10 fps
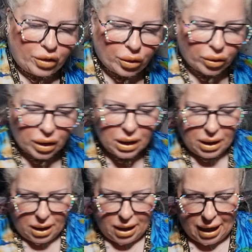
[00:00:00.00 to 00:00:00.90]
look.
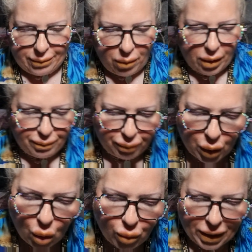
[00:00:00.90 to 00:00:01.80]
And my
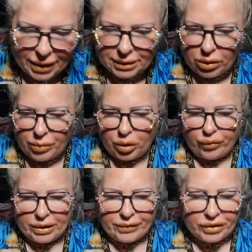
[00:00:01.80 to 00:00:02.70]
gallbladder's hurt me
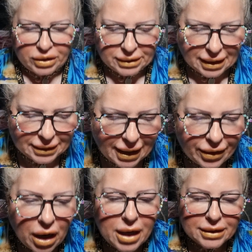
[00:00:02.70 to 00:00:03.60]
always, I just sat down.
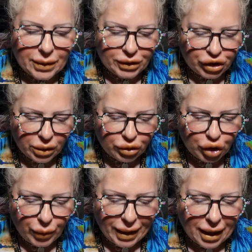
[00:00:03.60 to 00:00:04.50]
So it shows
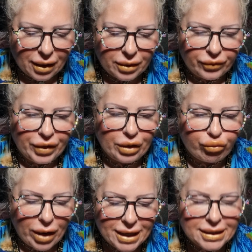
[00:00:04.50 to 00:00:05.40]
you here, the
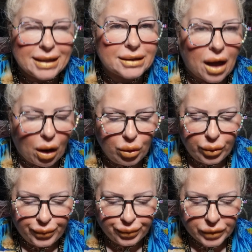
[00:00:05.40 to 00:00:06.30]
red is
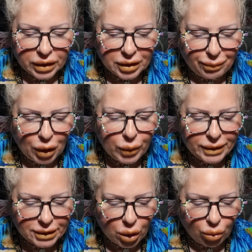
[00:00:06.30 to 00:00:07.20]
low, the blue
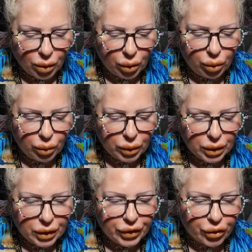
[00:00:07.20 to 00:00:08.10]
is normal,
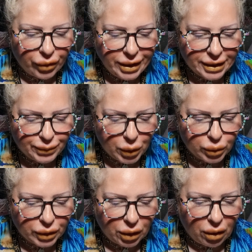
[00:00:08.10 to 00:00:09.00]
the green is
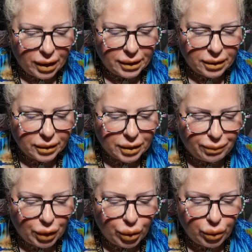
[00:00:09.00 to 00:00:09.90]
borderline, the
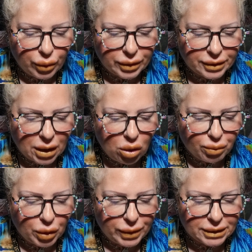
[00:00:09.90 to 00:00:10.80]
blue, dark
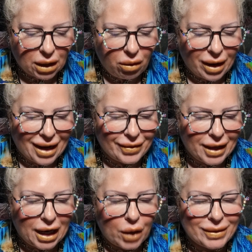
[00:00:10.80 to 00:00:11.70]
blue is high, and the
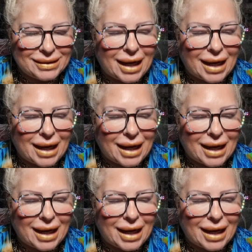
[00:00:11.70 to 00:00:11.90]
yellow is